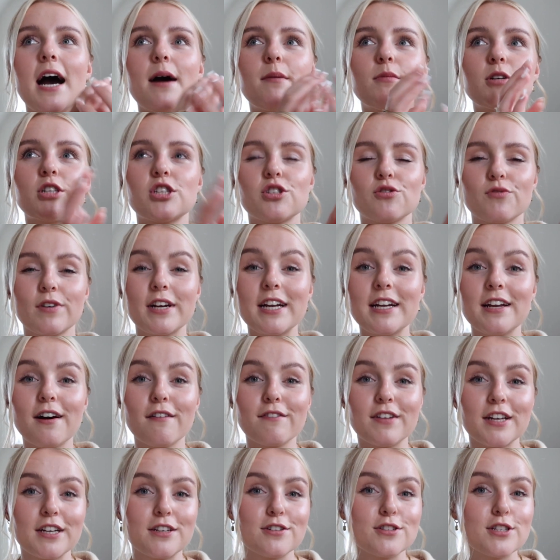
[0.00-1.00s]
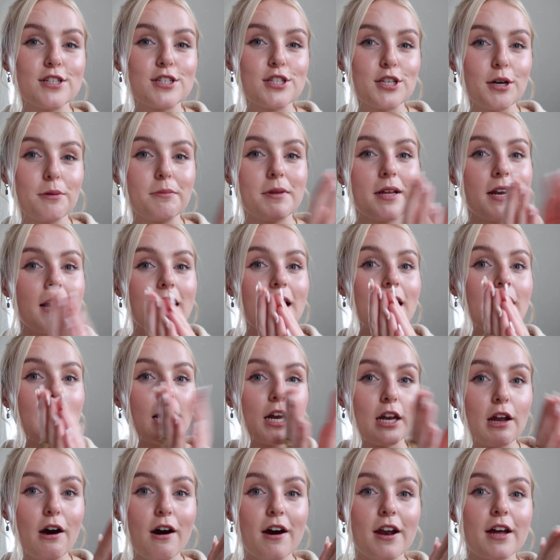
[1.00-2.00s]
Which is really lovely, because there's some that like
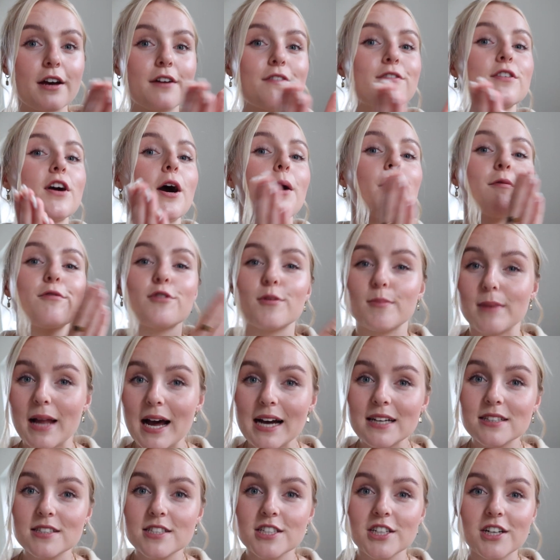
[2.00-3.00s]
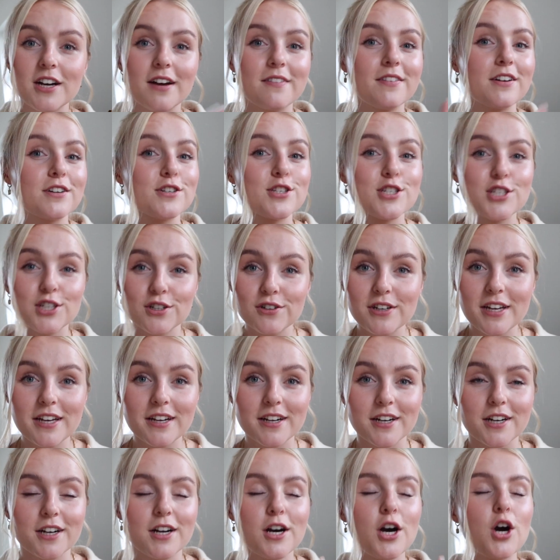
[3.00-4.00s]
a lot have come from last year and they're still
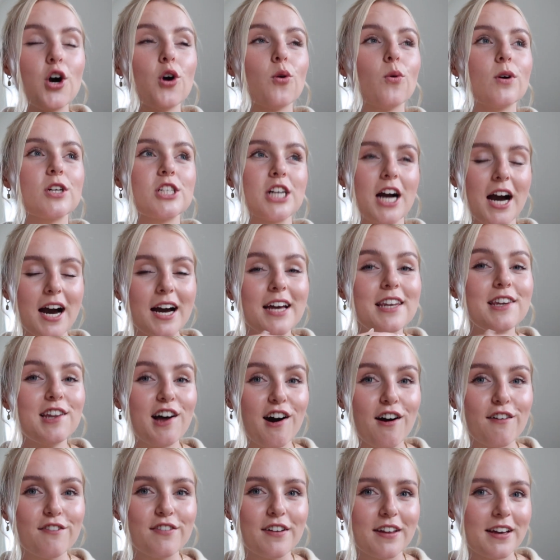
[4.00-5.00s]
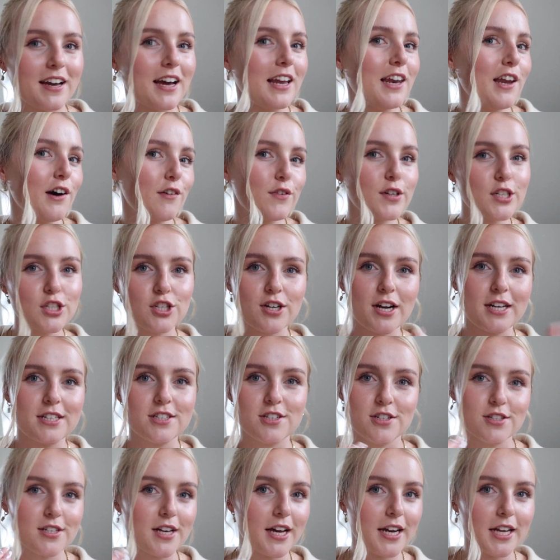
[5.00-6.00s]
here, which I love. Like I love when
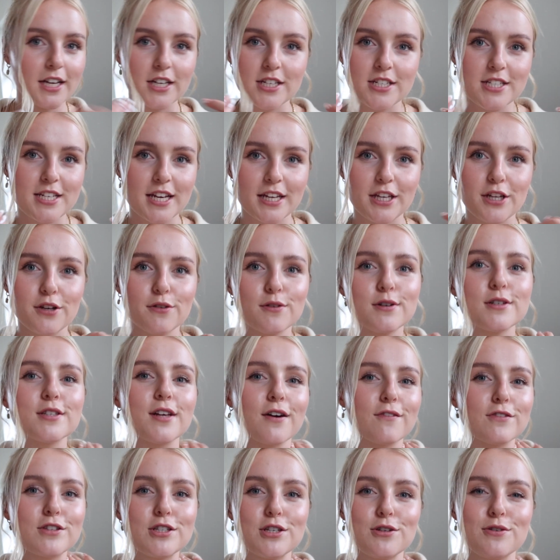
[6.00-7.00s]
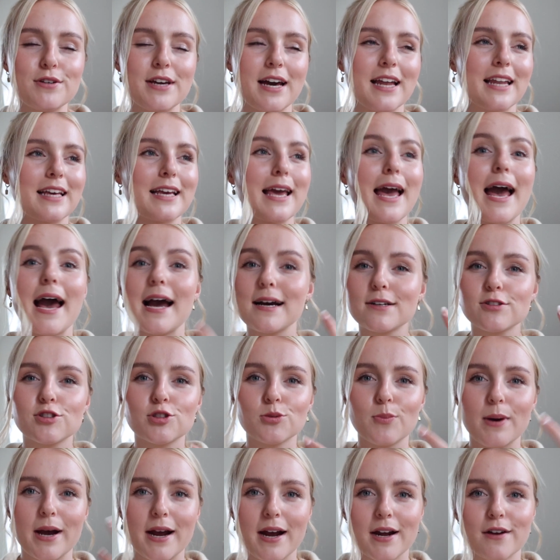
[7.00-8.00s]
trends just kind of continue, because obviously you get like
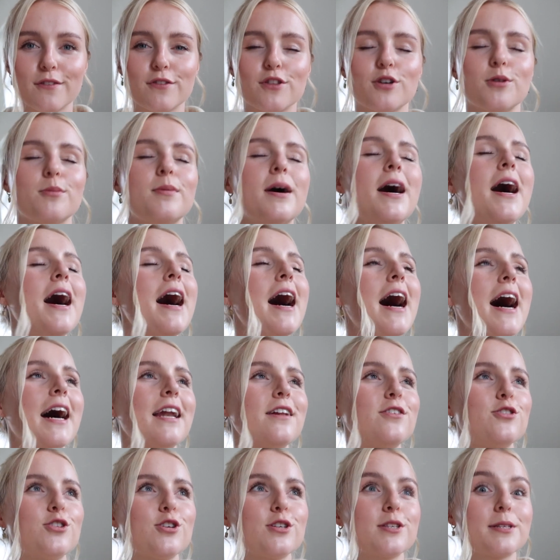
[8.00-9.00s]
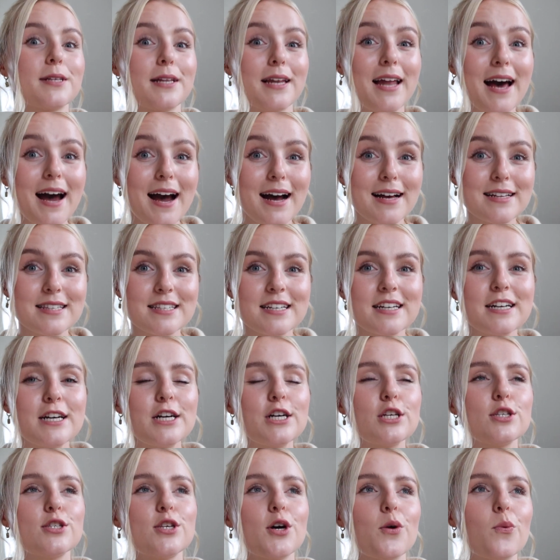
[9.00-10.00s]
extra wear out of them and it's just class.
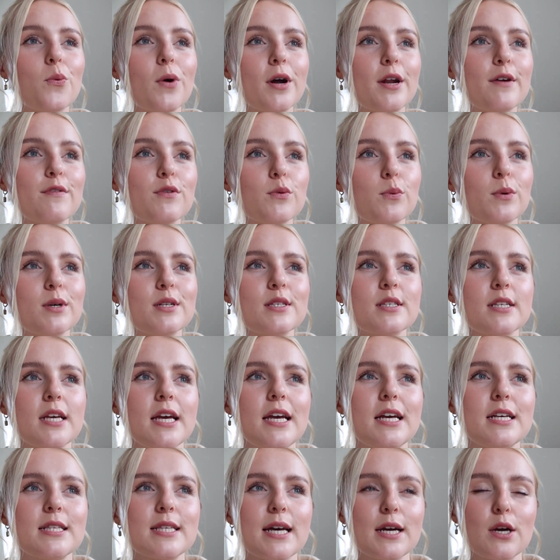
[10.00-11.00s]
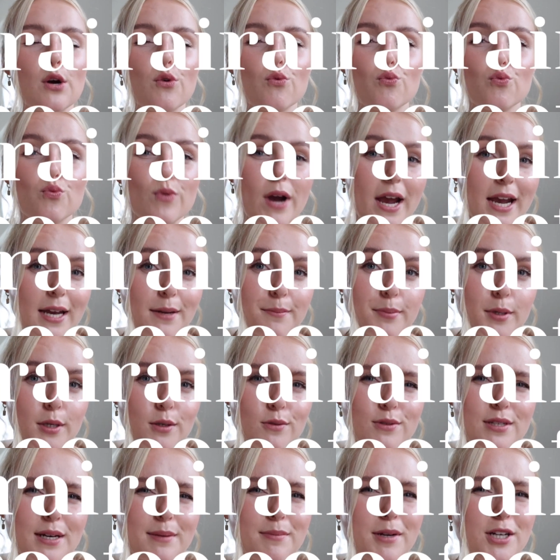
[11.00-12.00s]
So one of the ones is like rain
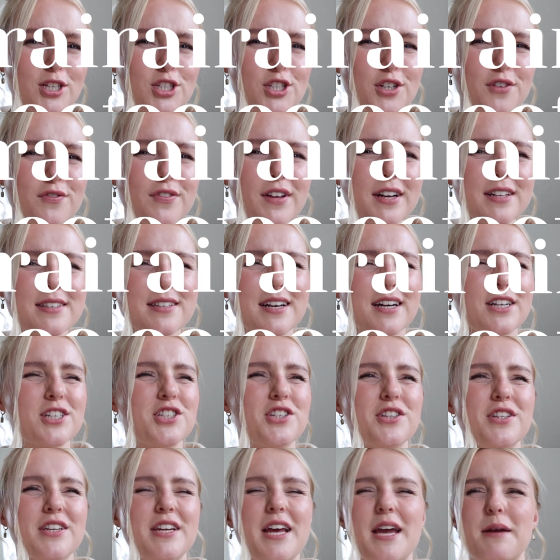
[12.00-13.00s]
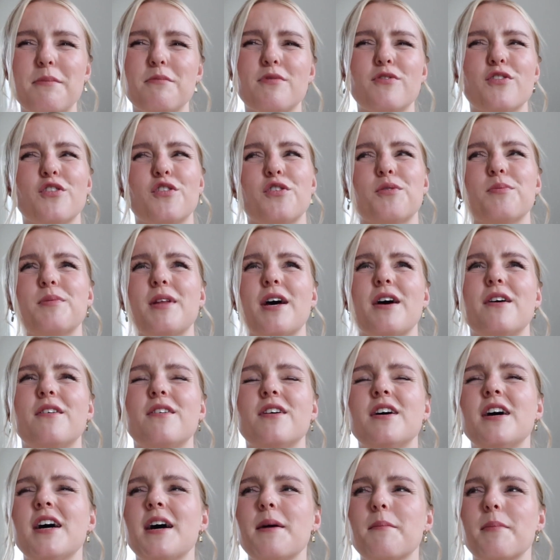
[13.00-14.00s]
boots. I'm not sure if that's actually the name for them though,
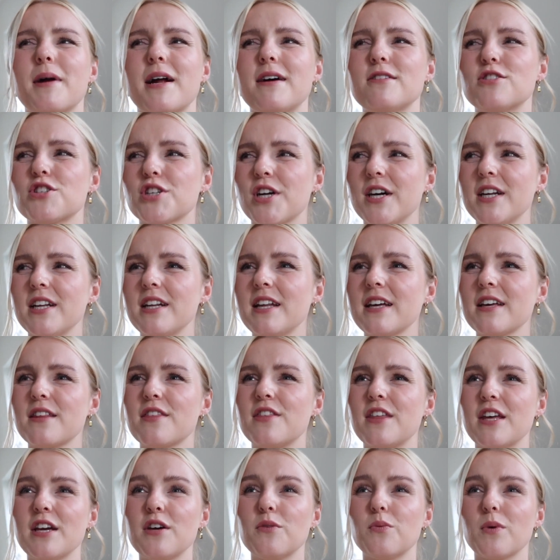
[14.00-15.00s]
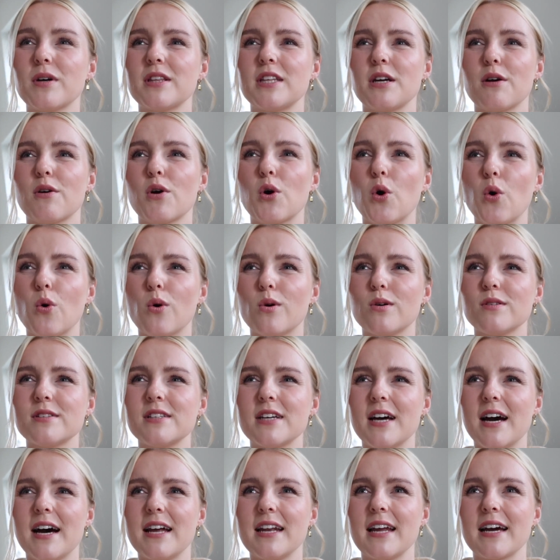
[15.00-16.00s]
but I was trying to like think what they were called,
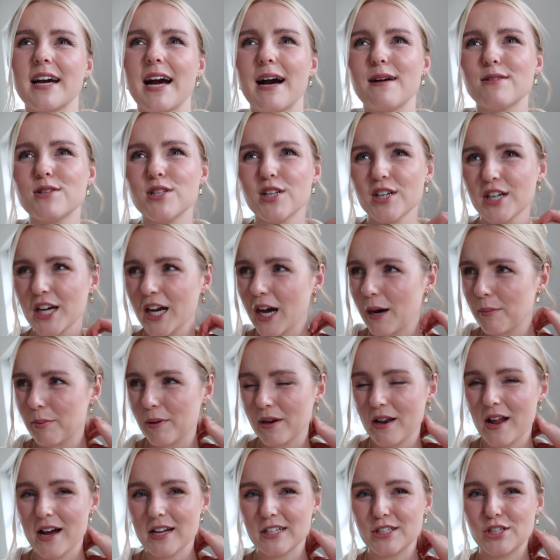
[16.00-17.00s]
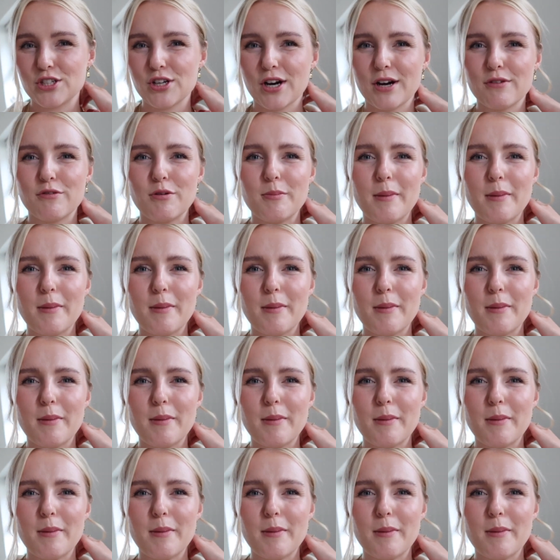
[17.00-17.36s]
and like I was looking up online to try to